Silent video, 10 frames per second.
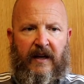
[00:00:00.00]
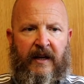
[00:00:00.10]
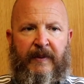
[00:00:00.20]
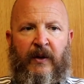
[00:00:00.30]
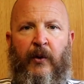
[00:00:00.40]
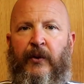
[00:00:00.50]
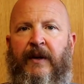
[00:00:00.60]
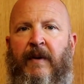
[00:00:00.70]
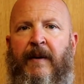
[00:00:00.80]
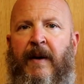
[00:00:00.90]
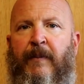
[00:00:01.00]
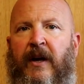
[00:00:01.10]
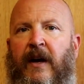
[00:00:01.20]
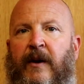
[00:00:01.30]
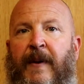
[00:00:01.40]
I'd been holding my, I
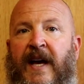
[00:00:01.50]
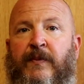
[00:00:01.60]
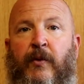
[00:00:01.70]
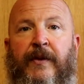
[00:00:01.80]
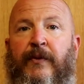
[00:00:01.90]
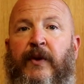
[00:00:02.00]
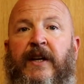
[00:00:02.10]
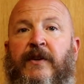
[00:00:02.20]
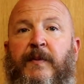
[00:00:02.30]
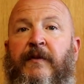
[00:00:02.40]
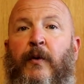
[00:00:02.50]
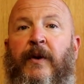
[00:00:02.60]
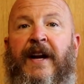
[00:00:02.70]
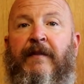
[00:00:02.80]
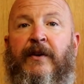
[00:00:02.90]
got a passport 3 years before
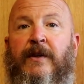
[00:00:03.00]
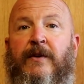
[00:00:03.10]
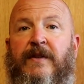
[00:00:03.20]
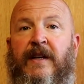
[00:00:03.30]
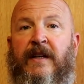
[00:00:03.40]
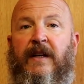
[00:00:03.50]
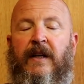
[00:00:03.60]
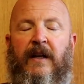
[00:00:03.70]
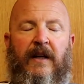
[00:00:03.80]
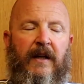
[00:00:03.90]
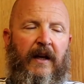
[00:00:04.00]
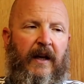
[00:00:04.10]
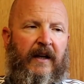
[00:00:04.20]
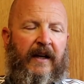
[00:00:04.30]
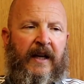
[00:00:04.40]
and never used it.
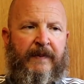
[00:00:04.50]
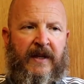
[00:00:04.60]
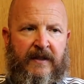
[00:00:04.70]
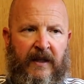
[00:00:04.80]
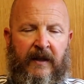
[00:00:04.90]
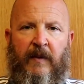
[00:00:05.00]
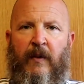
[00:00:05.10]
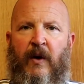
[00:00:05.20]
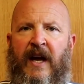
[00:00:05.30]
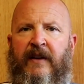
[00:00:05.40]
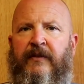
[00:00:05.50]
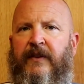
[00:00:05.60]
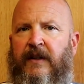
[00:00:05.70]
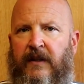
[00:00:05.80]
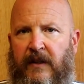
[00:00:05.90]
And I kept on telling my wife,
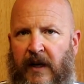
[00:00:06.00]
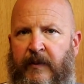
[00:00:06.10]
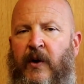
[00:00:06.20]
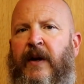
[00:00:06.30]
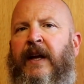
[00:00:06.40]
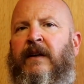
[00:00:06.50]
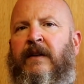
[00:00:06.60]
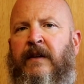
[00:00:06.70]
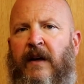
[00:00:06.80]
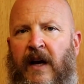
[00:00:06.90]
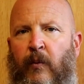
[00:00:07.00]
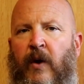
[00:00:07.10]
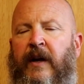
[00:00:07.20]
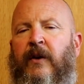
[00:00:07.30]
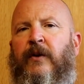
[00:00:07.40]
I'm going to England. I
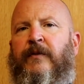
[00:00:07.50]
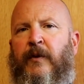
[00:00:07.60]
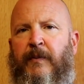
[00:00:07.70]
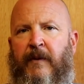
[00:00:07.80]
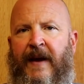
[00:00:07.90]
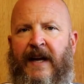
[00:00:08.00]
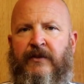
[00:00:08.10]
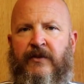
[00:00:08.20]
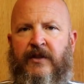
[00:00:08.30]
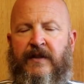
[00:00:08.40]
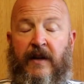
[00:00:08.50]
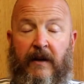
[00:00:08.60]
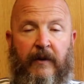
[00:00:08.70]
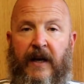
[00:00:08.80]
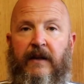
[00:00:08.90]
want to go to a football match. And she said,
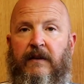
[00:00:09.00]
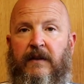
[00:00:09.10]
okay.